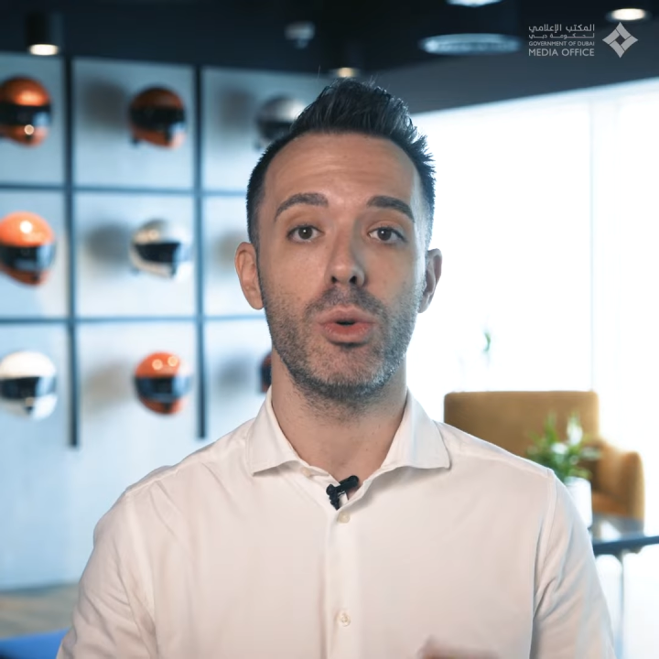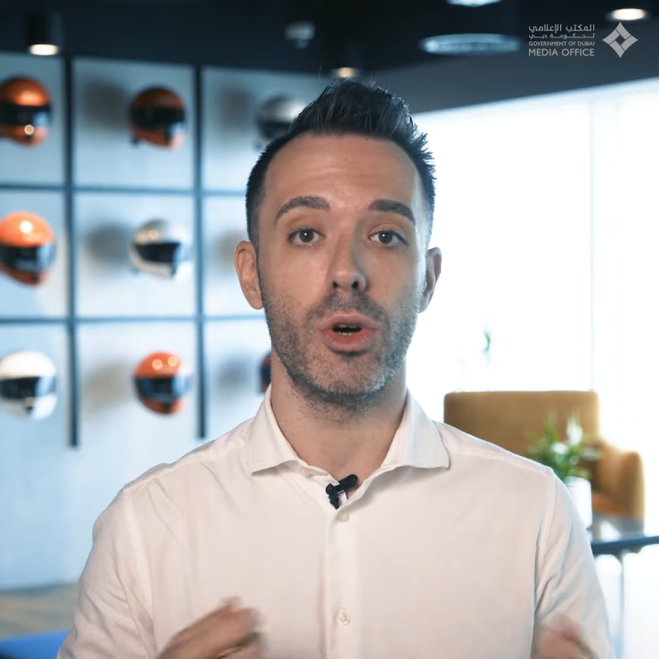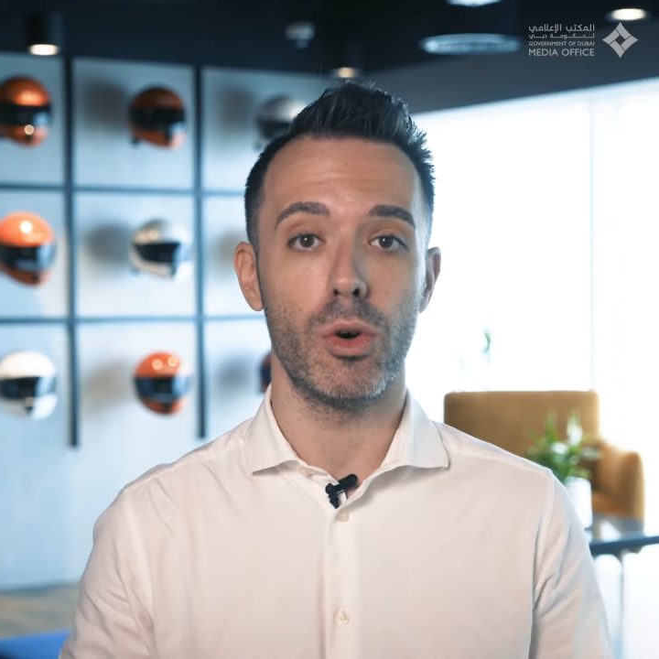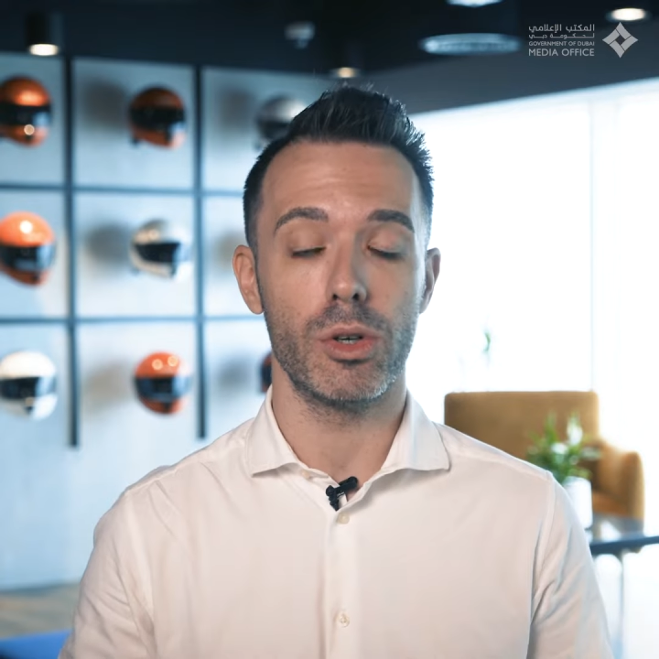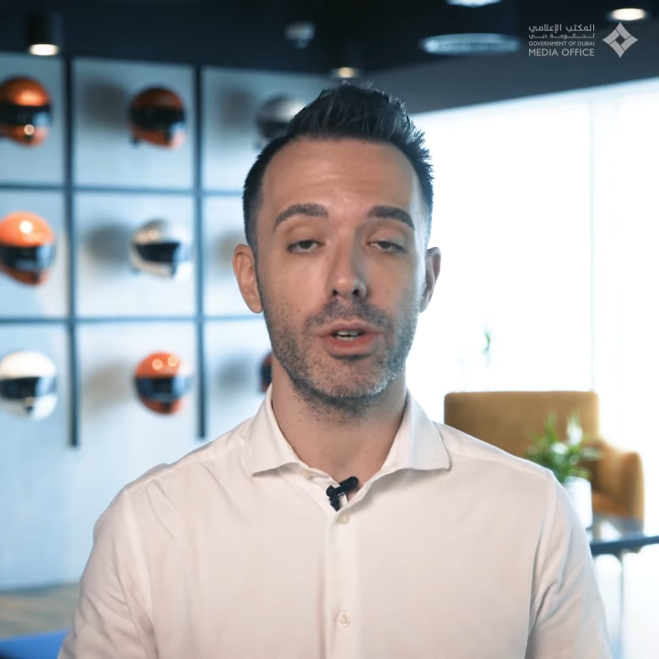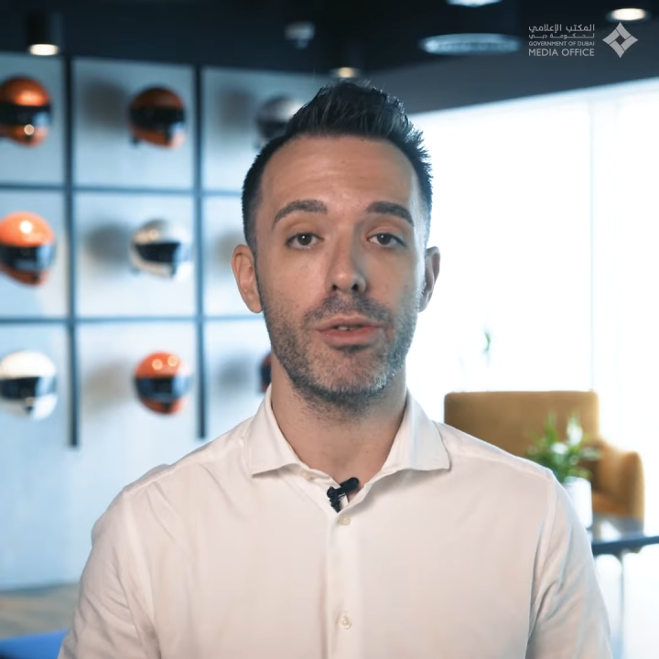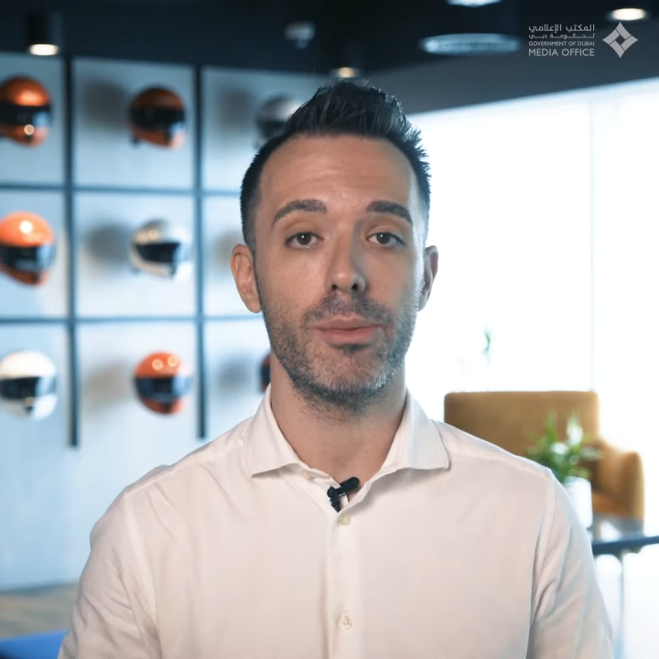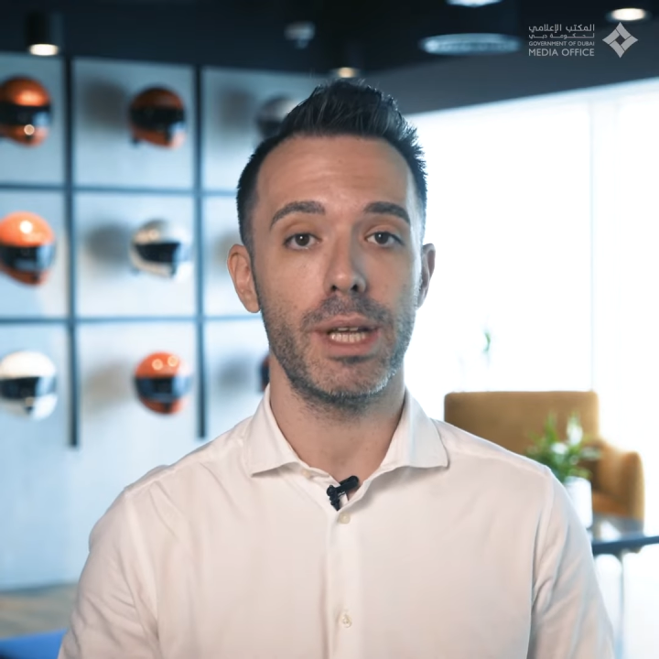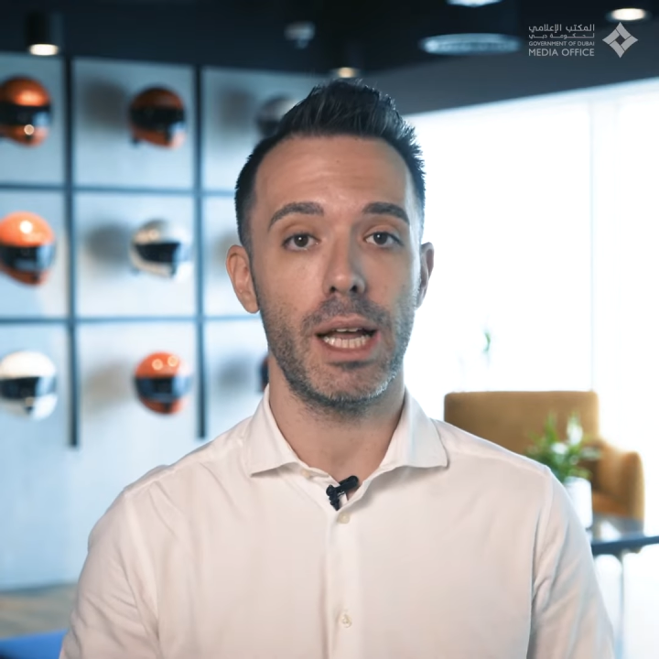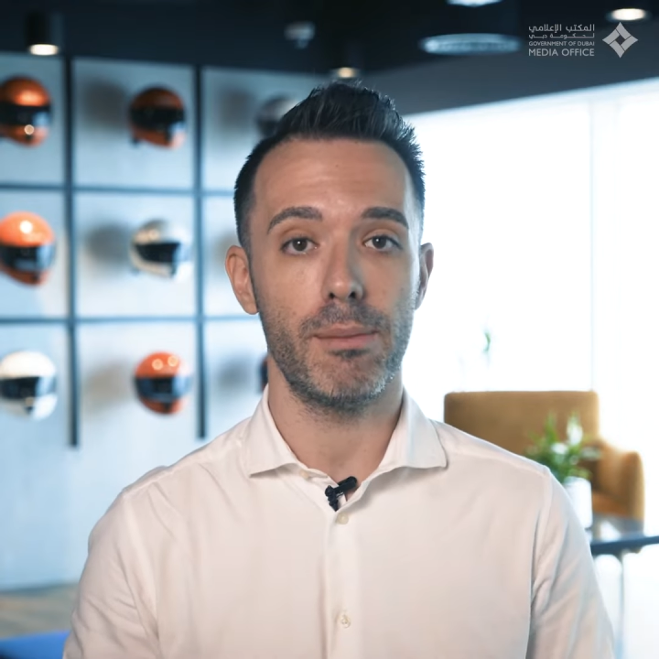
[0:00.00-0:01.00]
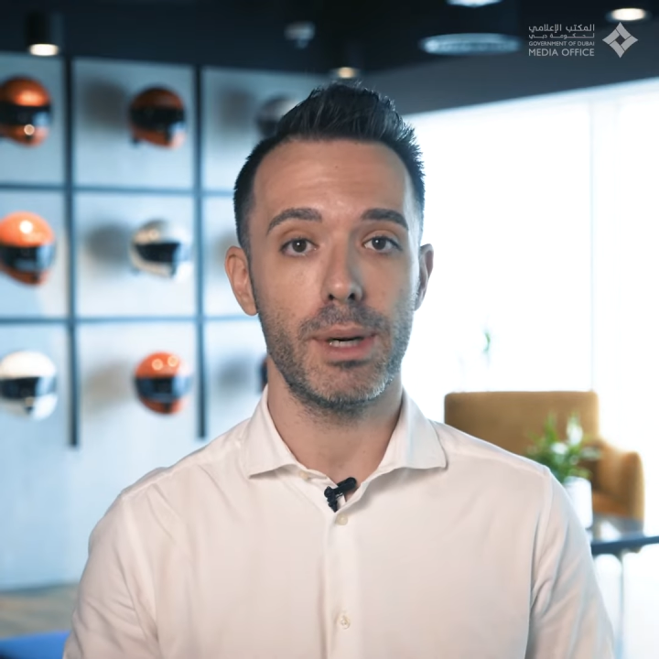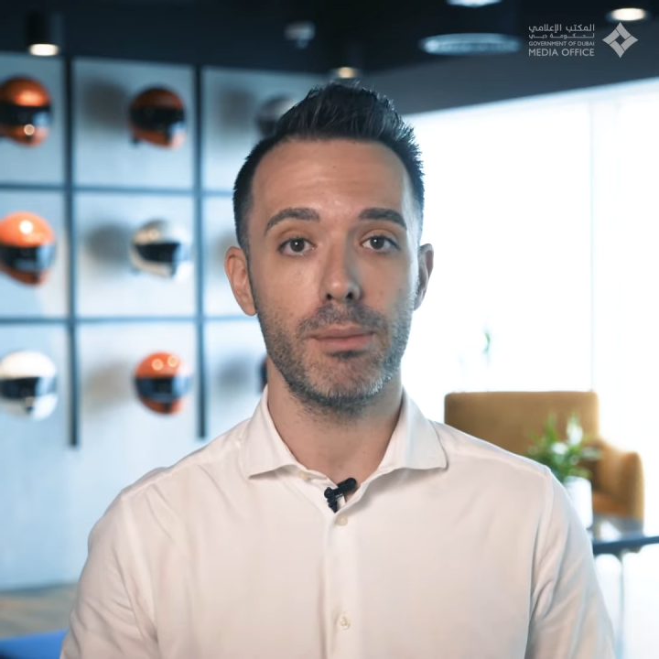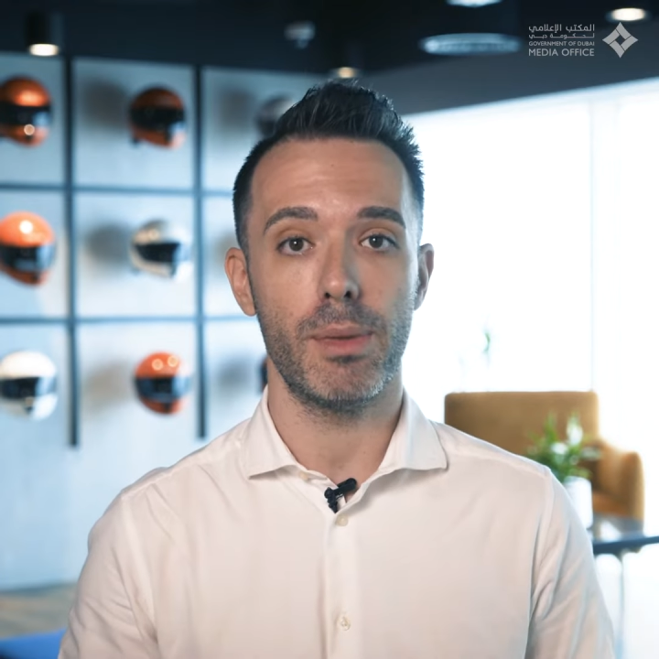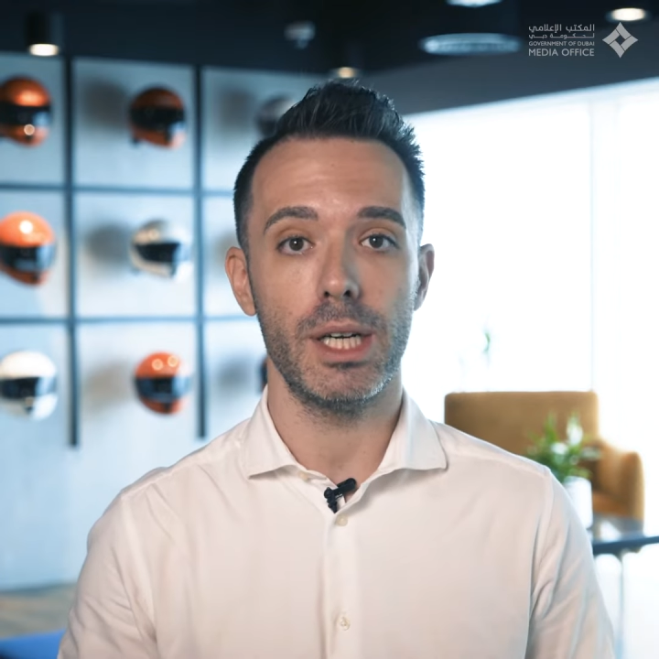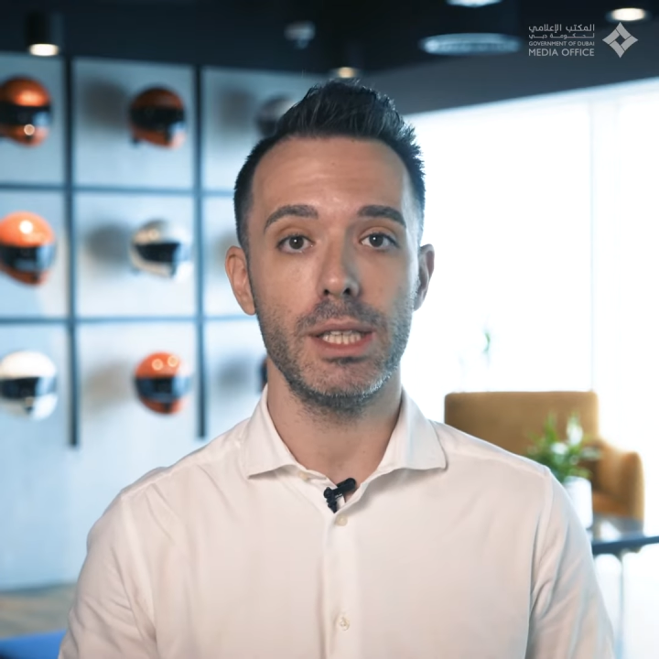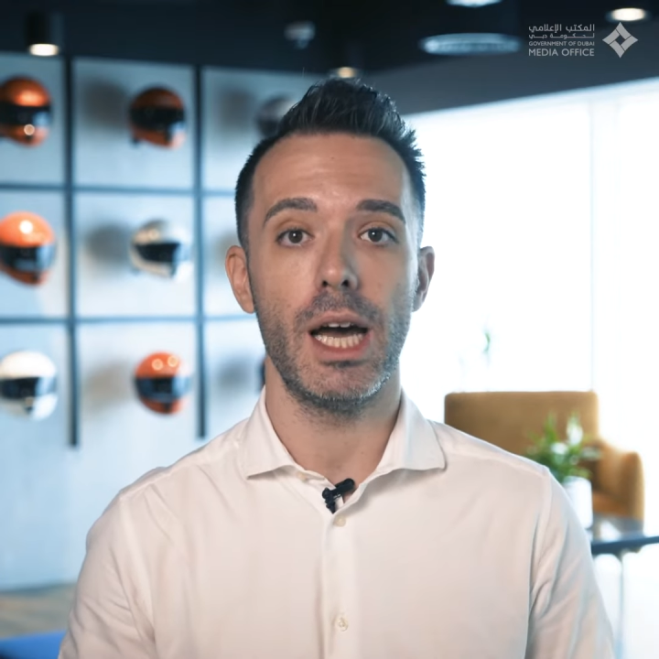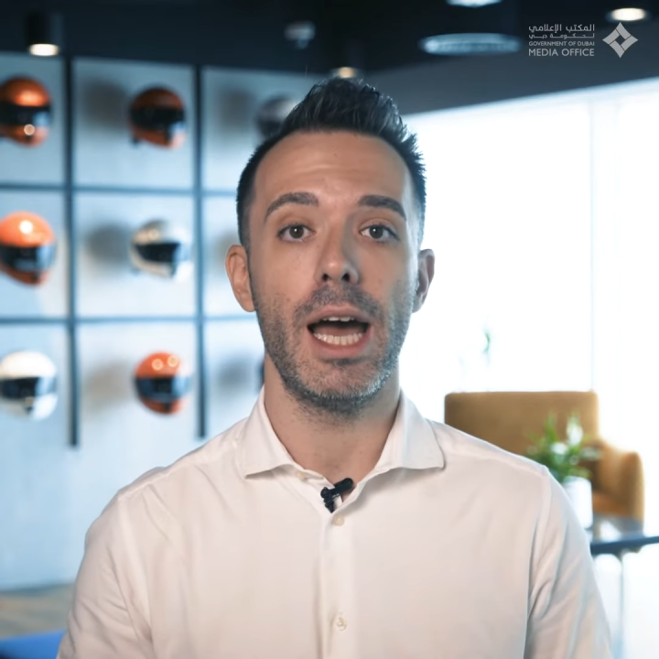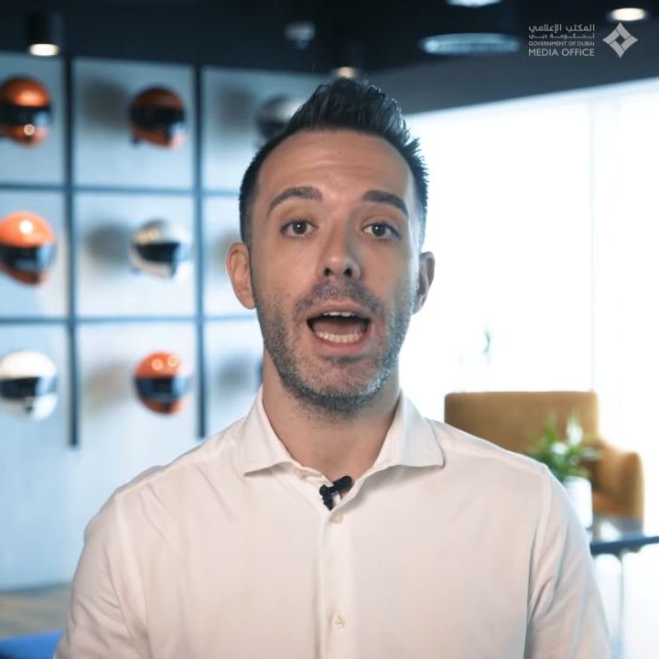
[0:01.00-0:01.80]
could order from Talabat Mart.